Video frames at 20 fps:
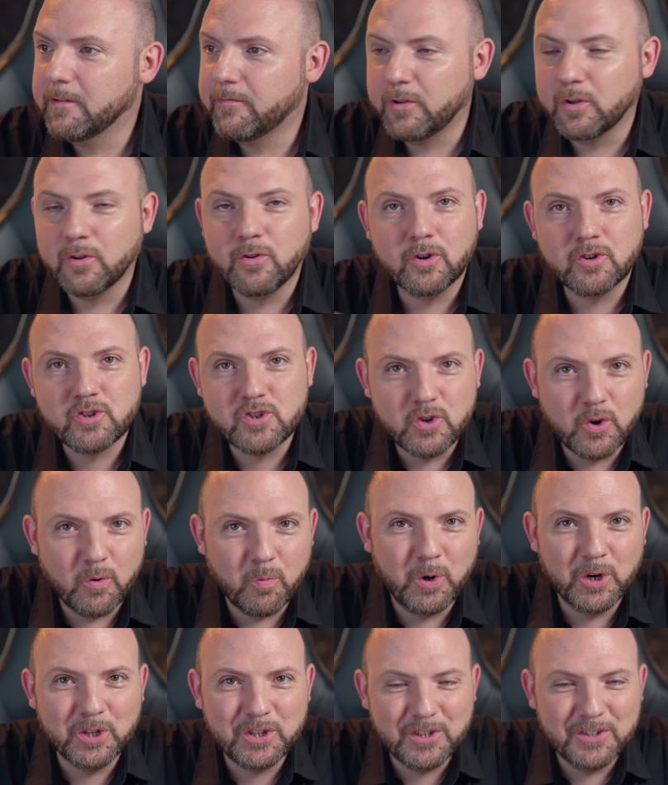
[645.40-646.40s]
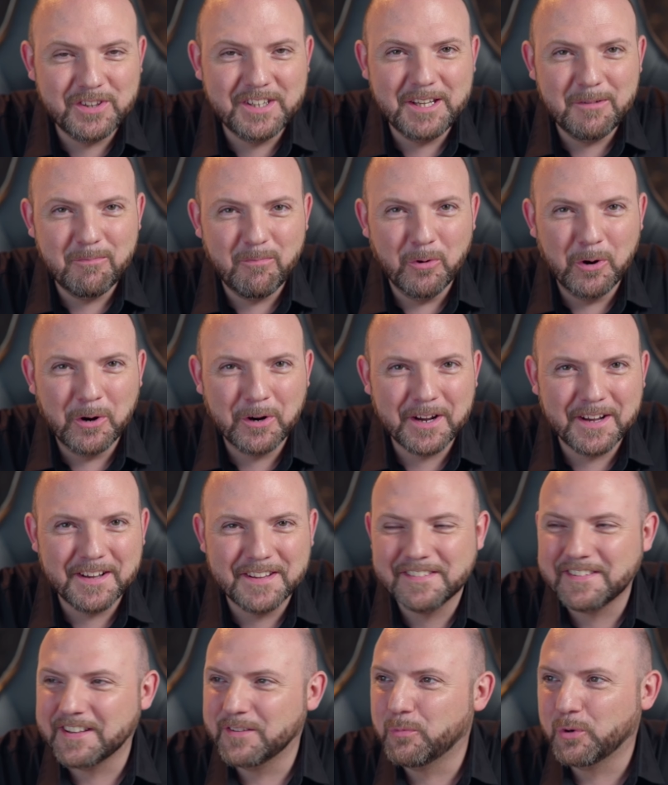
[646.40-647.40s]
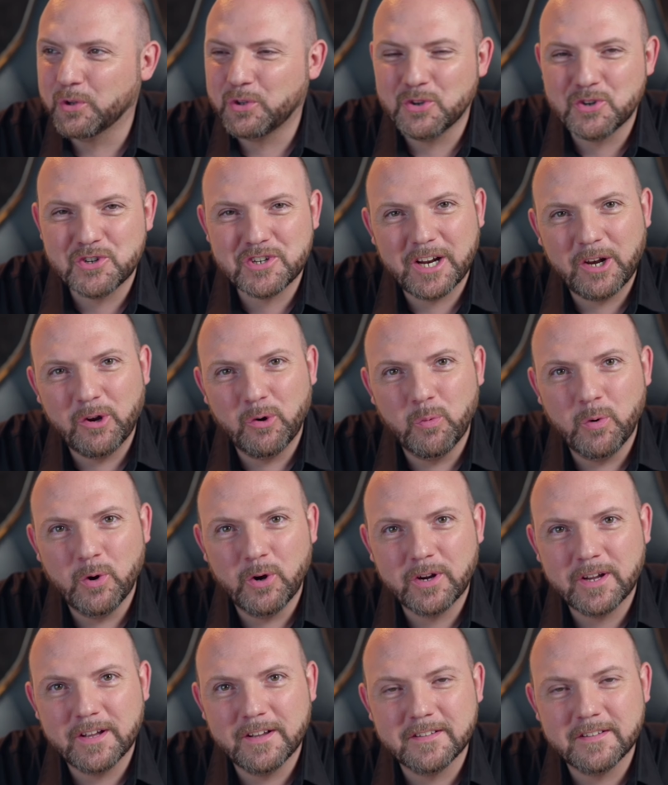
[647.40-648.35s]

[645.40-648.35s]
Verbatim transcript: If you're not sure what your deep work is and what your shallow work